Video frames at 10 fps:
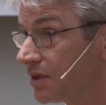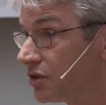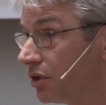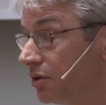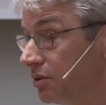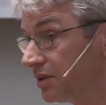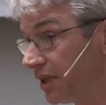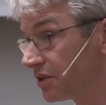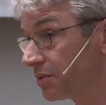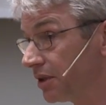So
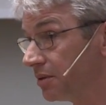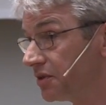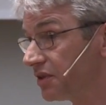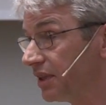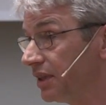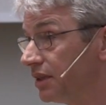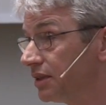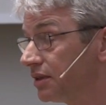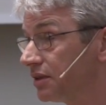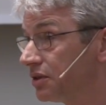that's what I would say
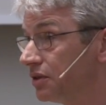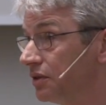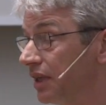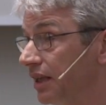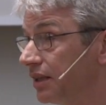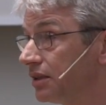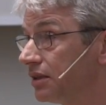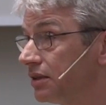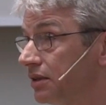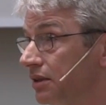to that.
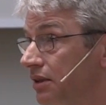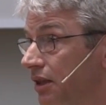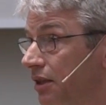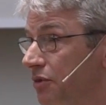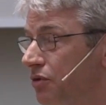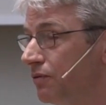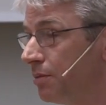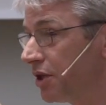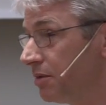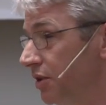You
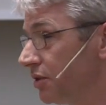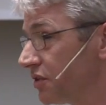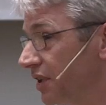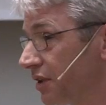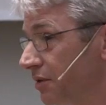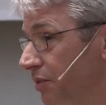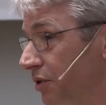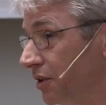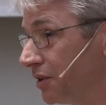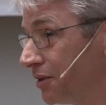remind me your second
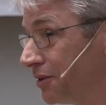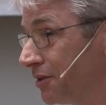point.